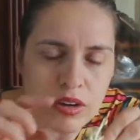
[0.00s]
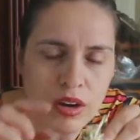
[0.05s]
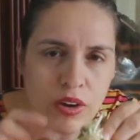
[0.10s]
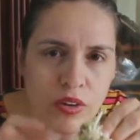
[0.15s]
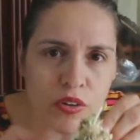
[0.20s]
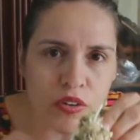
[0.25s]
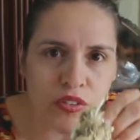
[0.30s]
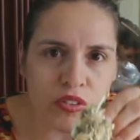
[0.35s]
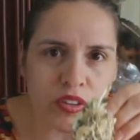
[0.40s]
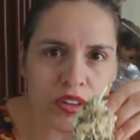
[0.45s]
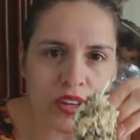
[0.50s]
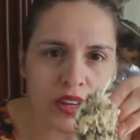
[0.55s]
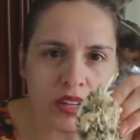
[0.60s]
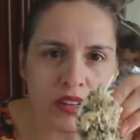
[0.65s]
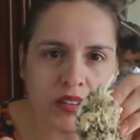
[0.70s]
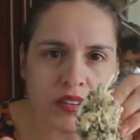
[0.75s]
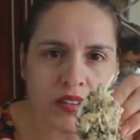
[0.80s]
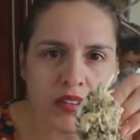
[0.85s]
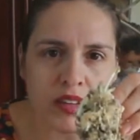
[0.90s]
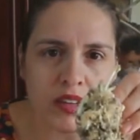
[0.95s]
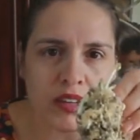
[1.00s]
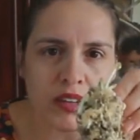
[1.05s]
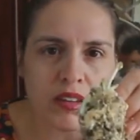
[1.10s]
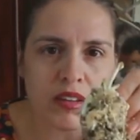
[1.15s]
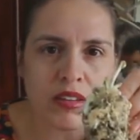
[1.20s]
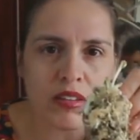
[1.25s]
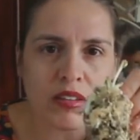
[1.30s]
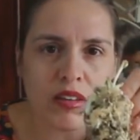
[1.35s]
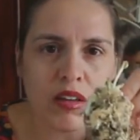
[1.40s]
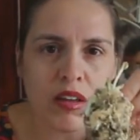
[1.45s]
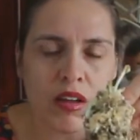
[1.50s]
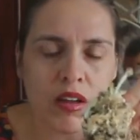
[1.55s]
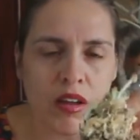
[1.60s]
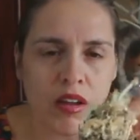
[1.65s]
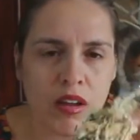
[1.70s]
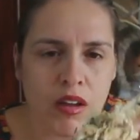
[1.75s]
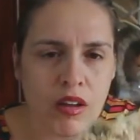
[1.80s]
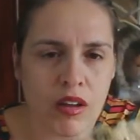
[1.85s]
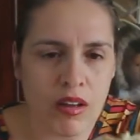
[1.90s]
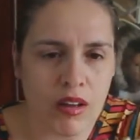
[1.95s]
Hopefully you can see this.
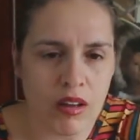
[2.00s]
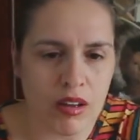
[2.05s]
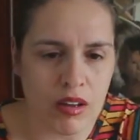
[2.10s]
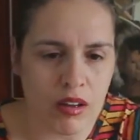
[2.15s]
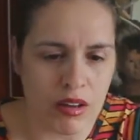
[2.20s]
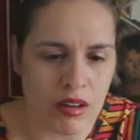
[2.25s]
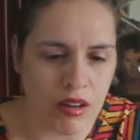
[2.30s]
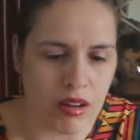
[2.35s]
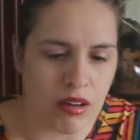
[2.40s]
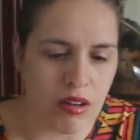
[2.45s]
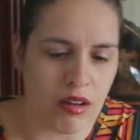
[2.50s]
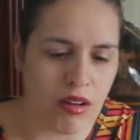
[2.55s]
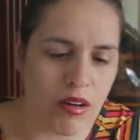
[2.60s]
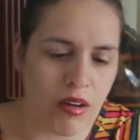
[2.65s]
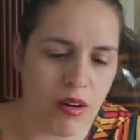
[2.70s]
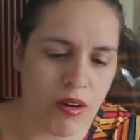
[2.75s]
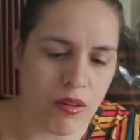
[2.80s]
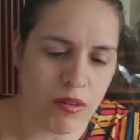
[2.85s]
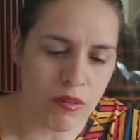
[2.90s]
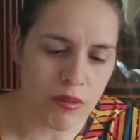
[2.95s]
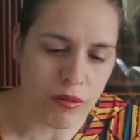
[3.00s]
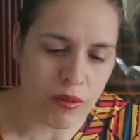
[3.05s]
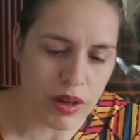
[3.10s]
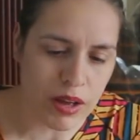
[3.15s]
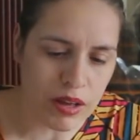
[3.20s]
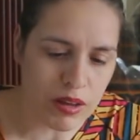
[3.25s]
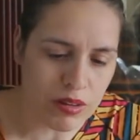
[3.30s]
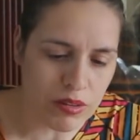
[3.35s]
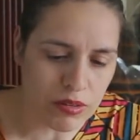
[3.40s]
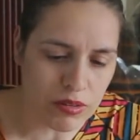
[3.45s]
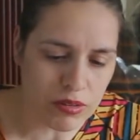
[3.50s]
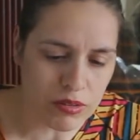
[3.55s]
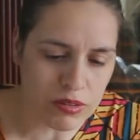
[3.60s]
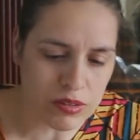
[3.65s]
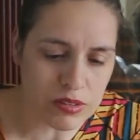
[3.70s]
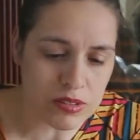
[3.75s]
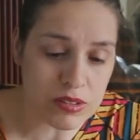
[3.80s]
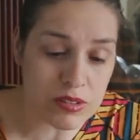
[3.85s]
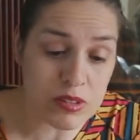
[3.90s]
Oh wow, this is